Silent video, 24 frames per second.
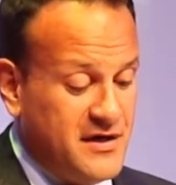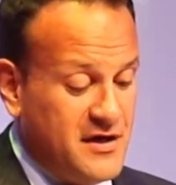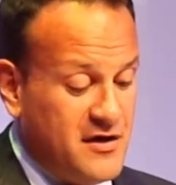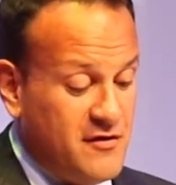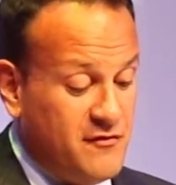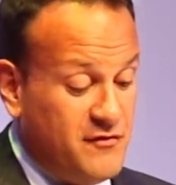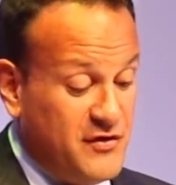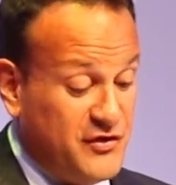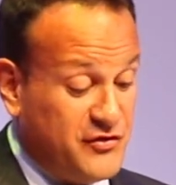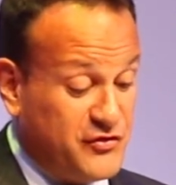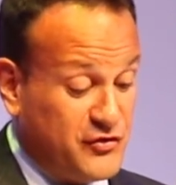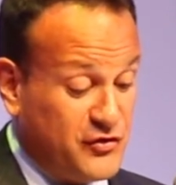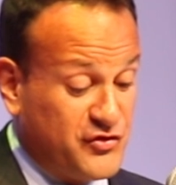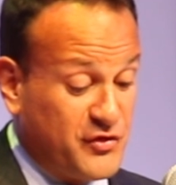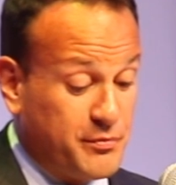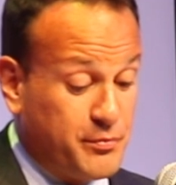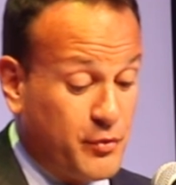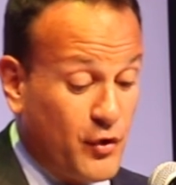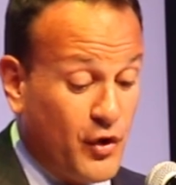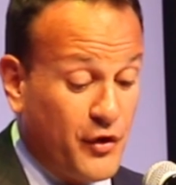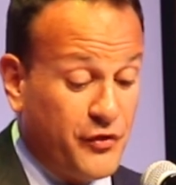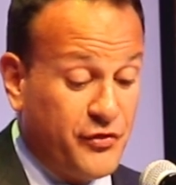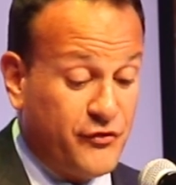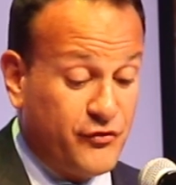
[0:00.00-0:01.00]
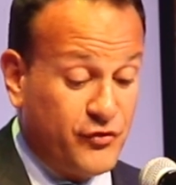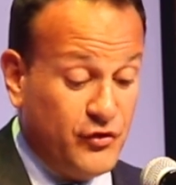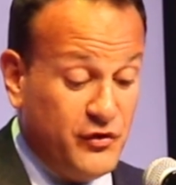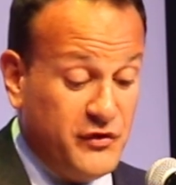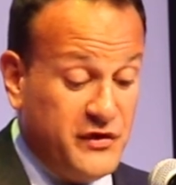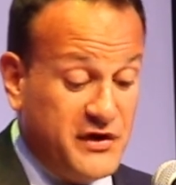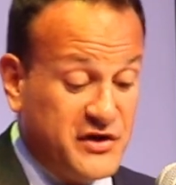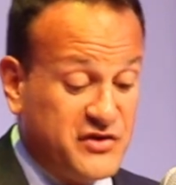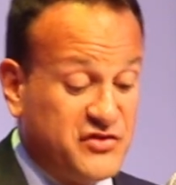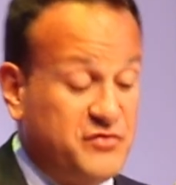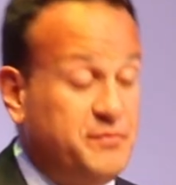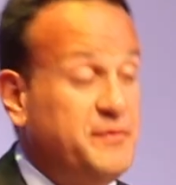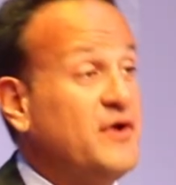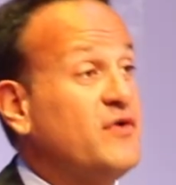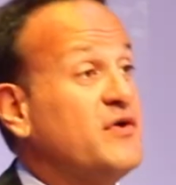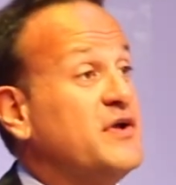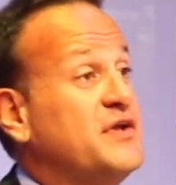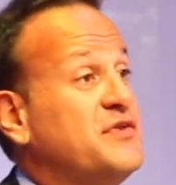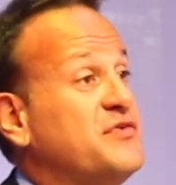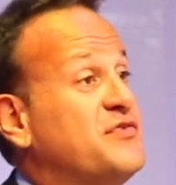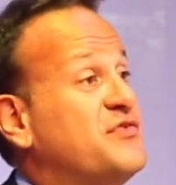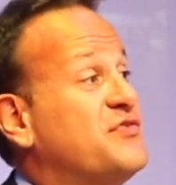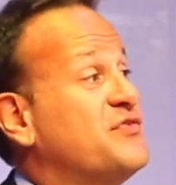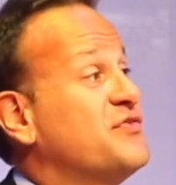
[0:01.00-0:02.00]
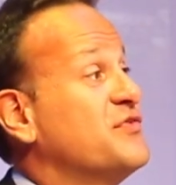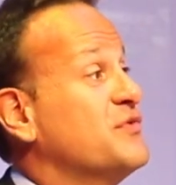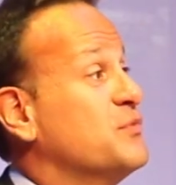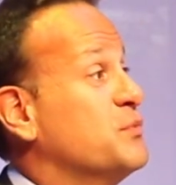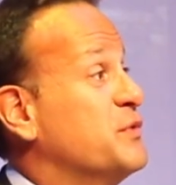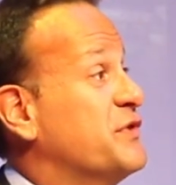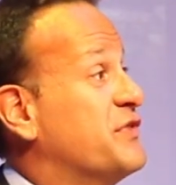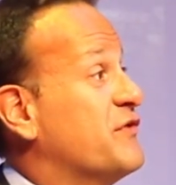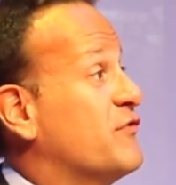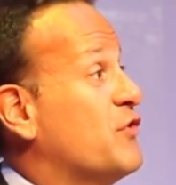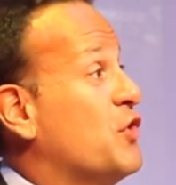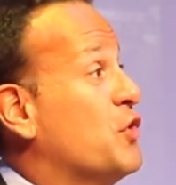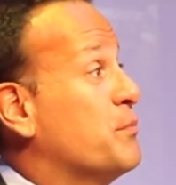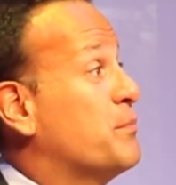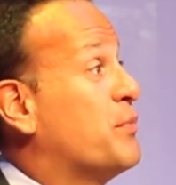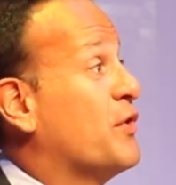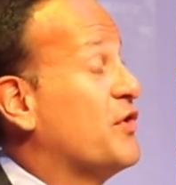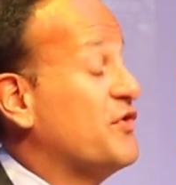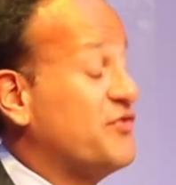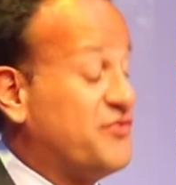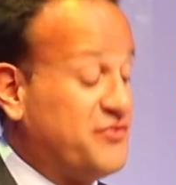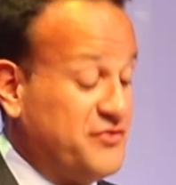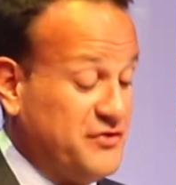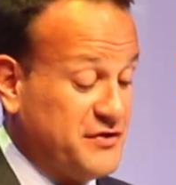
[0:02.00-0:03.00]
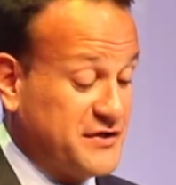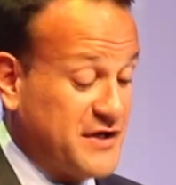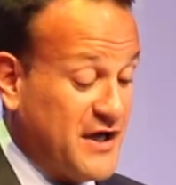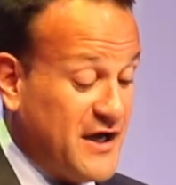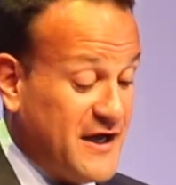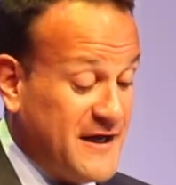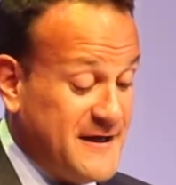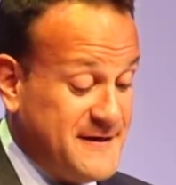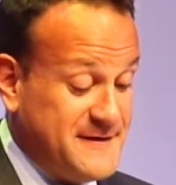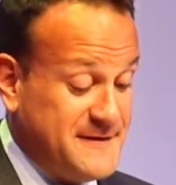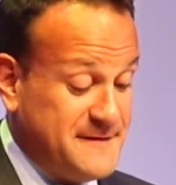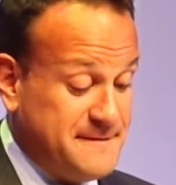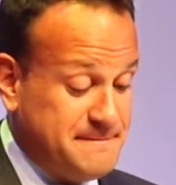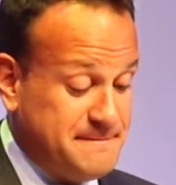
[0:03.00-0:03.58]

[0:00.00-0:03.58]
visitors are brought through the experience with their own personal guide.